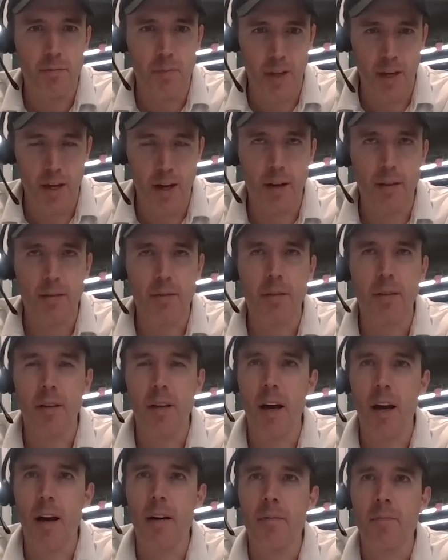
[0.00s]
Yeah.
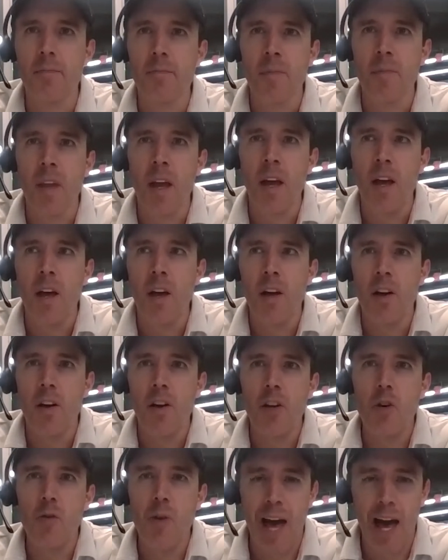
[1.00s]
You
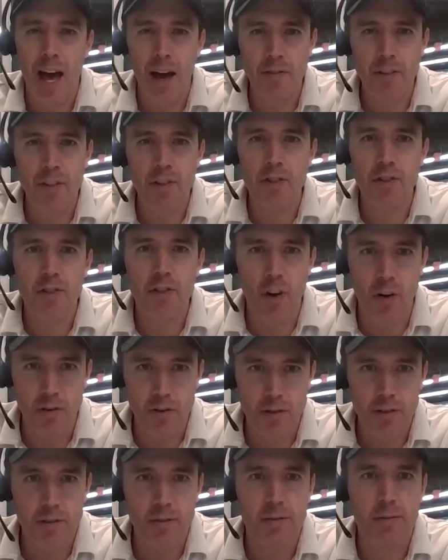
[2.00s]
have to start,
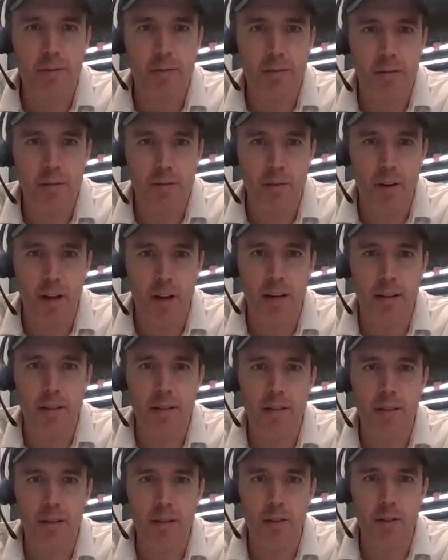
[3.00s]
right?
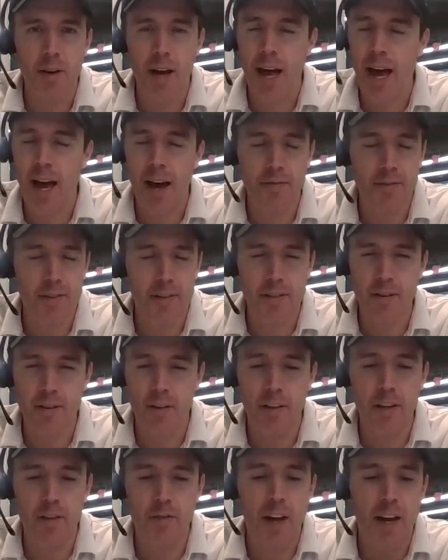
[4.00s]
You have to start. Like, you've
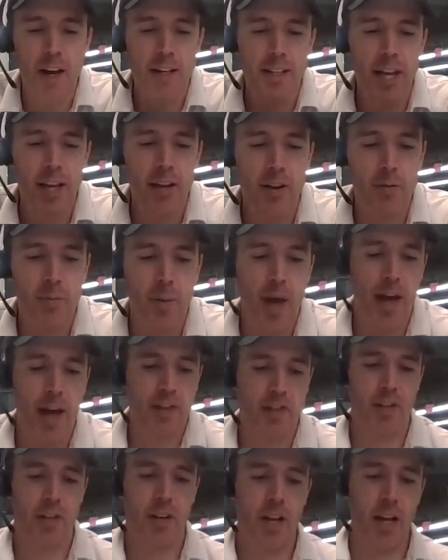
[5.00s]
got to take your passion
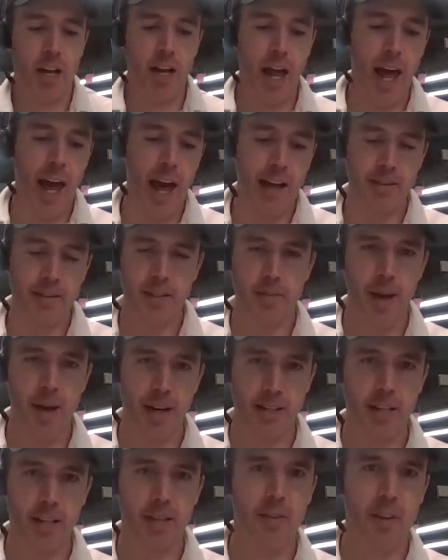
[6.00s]
and add some
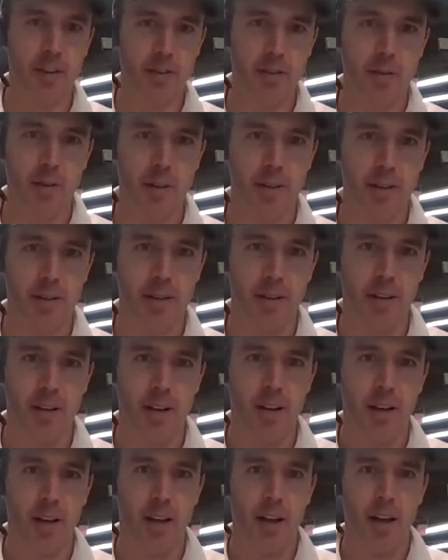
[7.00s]
activity to it.
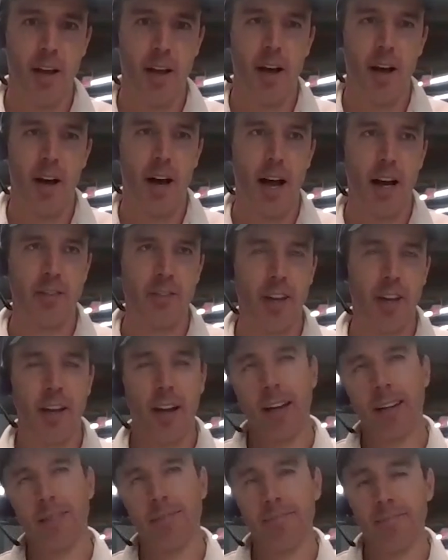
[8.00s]
I actually
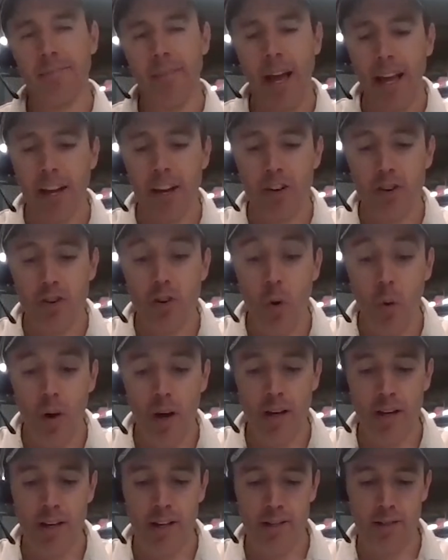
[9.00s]
get annoyed
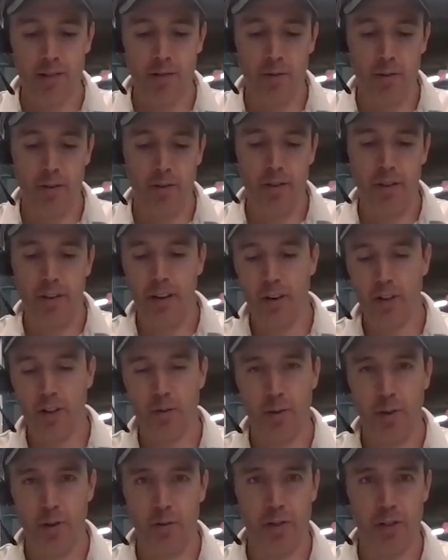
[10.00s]
in sort of the
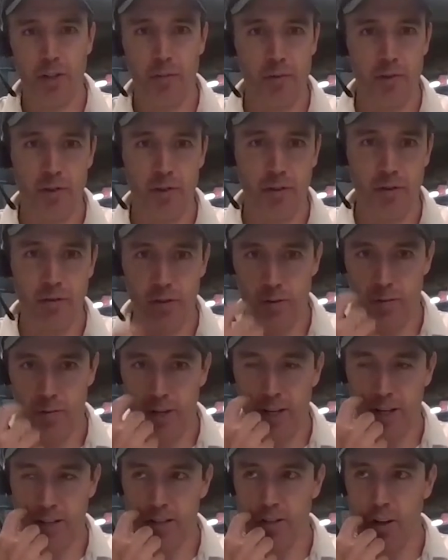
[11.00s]
entrepreneurship circles, because
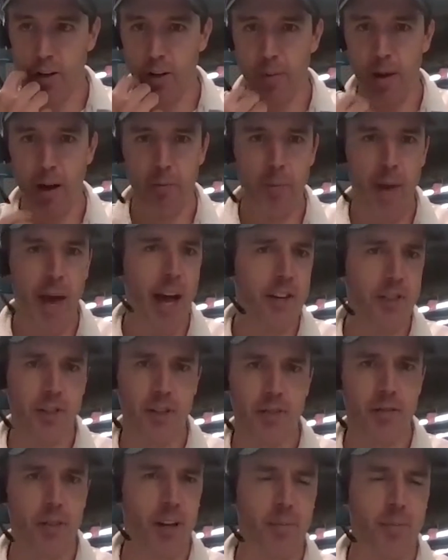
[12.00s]
it's all about passion,
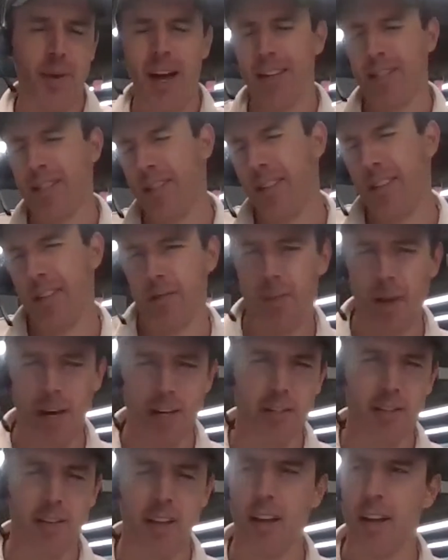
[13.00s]
right? Passion this, passion
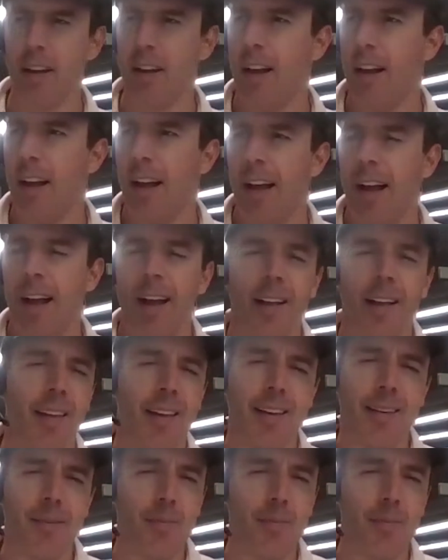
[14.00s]
that. Like,